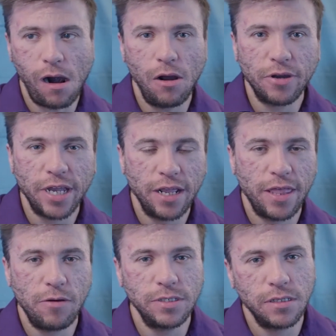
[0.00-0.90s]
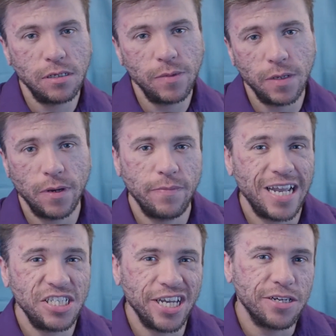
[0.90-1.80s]
Okay, that was a little bit about
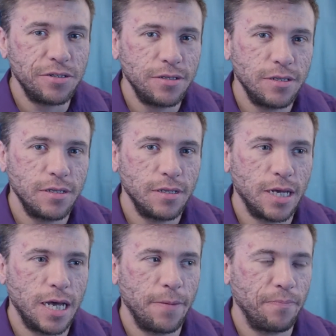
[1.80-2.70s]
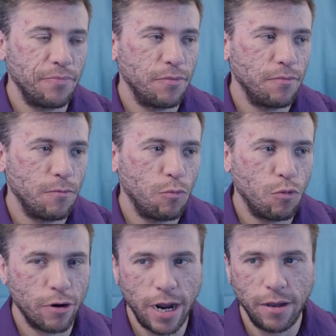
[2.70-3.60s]
my channel,
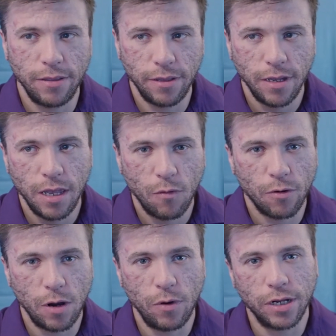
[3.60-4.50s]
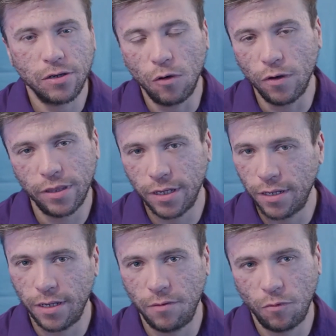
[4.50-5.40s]
where I want to go with
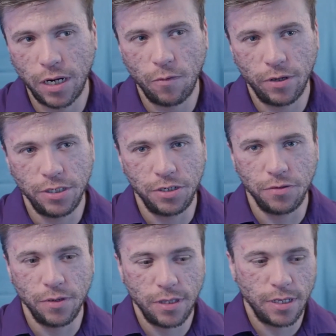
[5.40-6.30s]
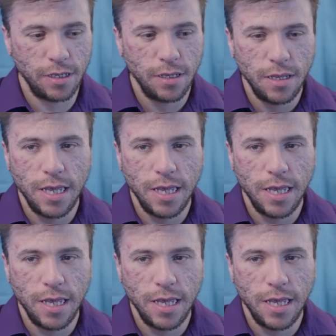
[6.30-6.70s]
it and what I want to do with it.